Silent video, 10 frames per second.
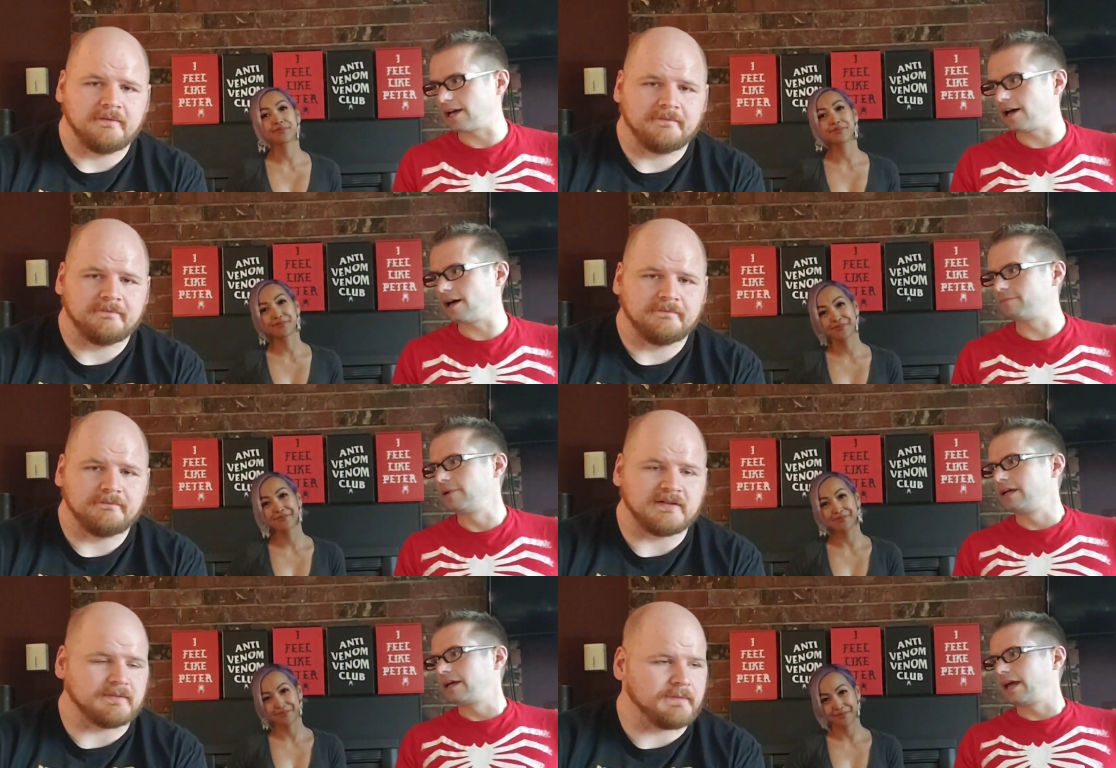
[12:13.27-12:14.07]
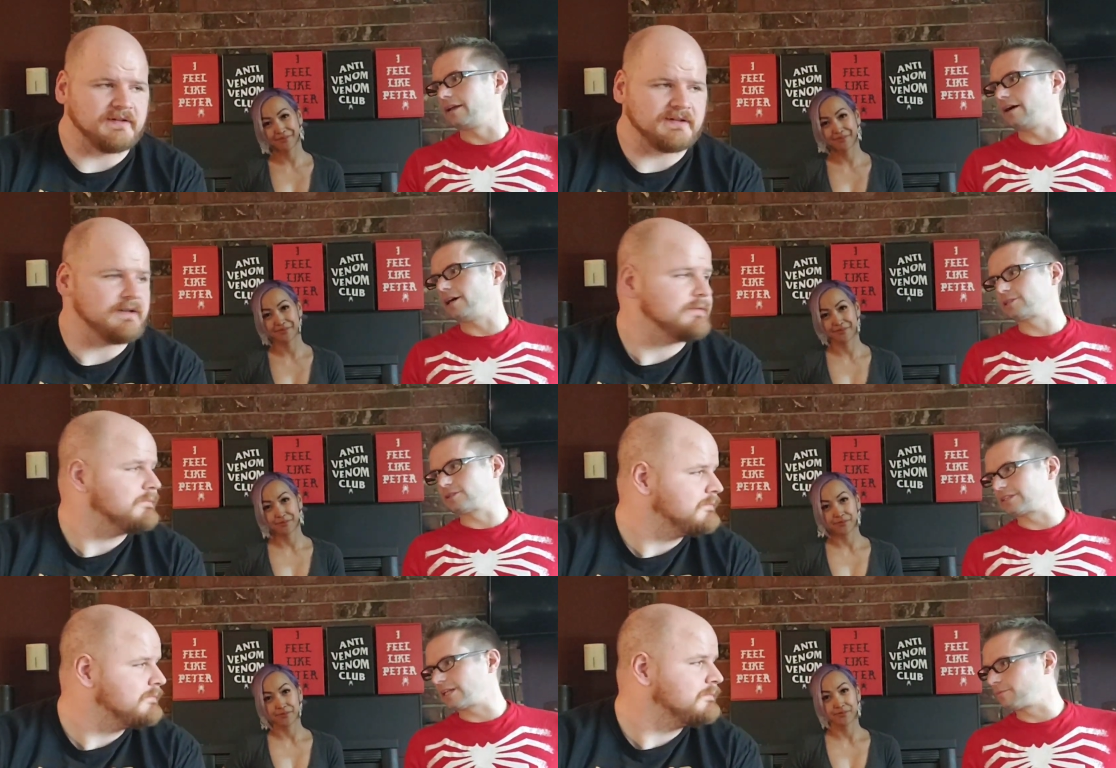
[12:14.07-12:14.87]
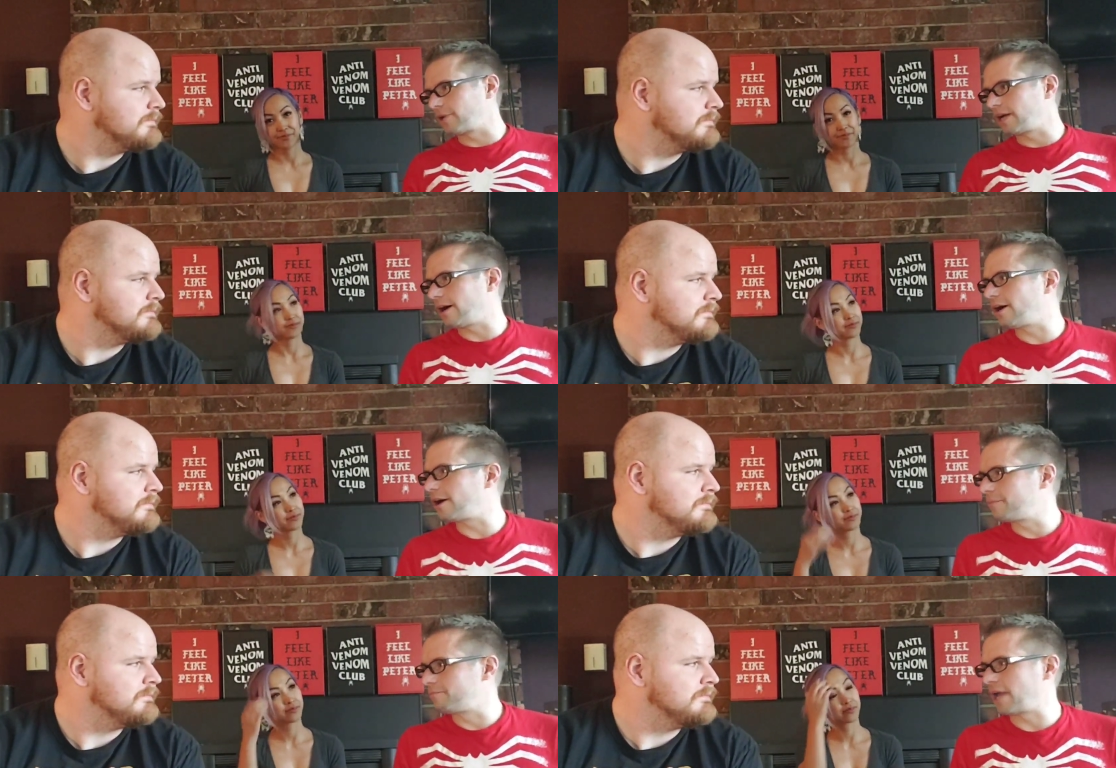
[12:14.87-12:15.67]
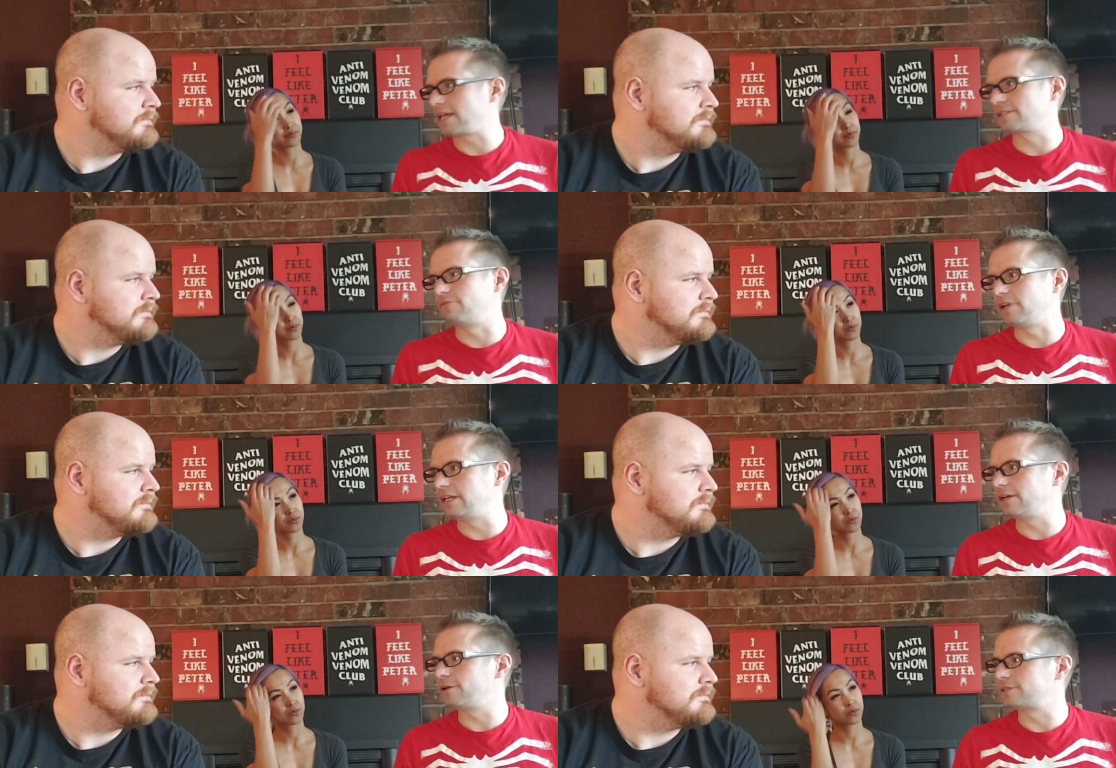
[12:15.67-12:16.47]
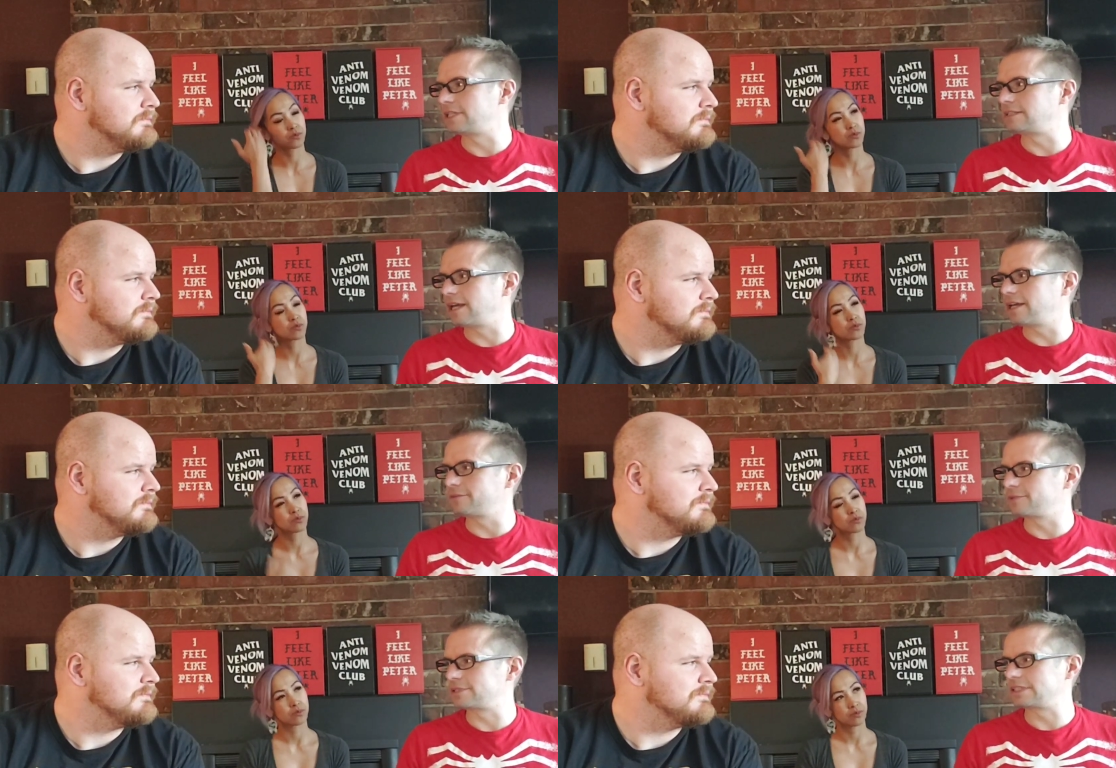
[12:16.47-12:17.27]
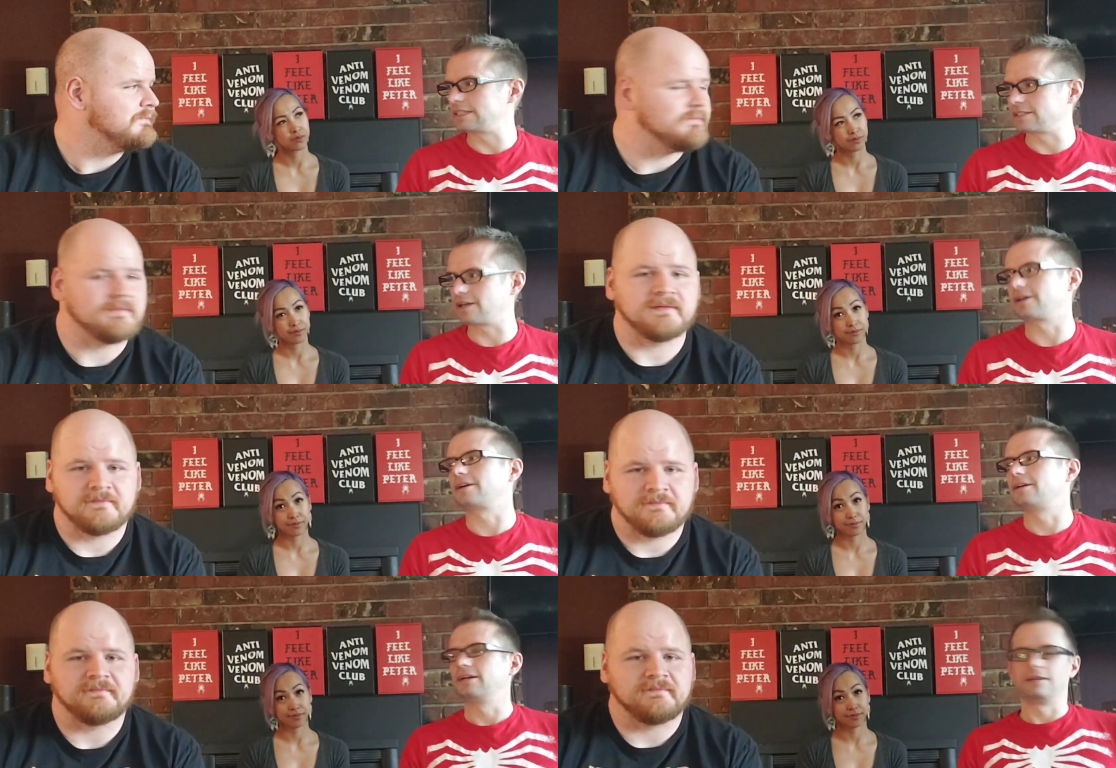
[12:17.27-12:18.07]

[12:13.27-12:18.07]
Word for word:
Speaker 1: And also celebrate our best video to date, which is our